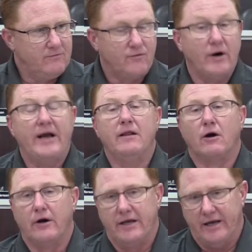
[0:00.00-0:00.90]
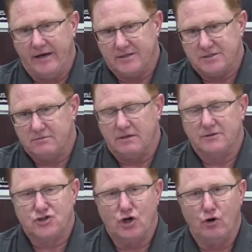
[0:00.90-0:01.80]
For e-learning, yes.
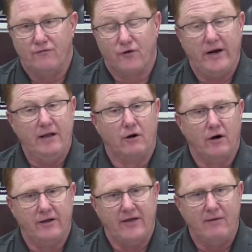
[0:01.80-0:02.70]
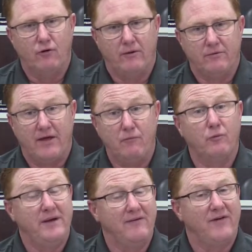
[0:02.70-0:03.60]
So for e-learning, they
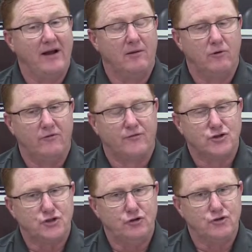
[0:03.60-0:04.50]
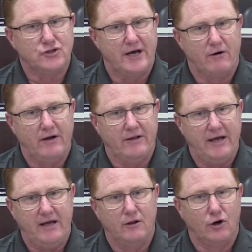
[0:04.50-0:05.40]
will be available for students that are in
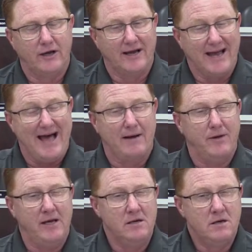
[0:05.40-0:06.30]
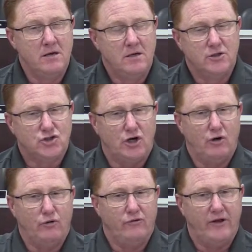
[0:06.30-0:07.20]
the e-learning academy.
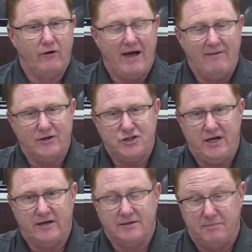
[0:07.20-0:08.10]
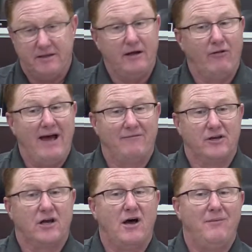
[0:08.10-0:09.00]
So they'll have a chance, but they'll have
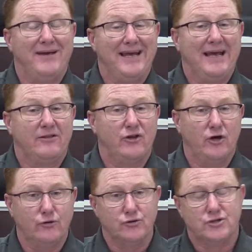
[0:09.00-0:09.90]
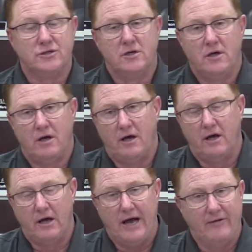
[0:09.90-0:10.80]
to come and get those
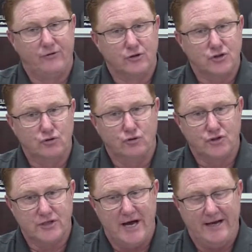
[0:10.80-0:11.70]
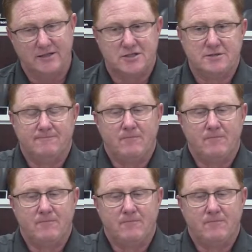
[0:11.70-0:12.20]
at their school sites.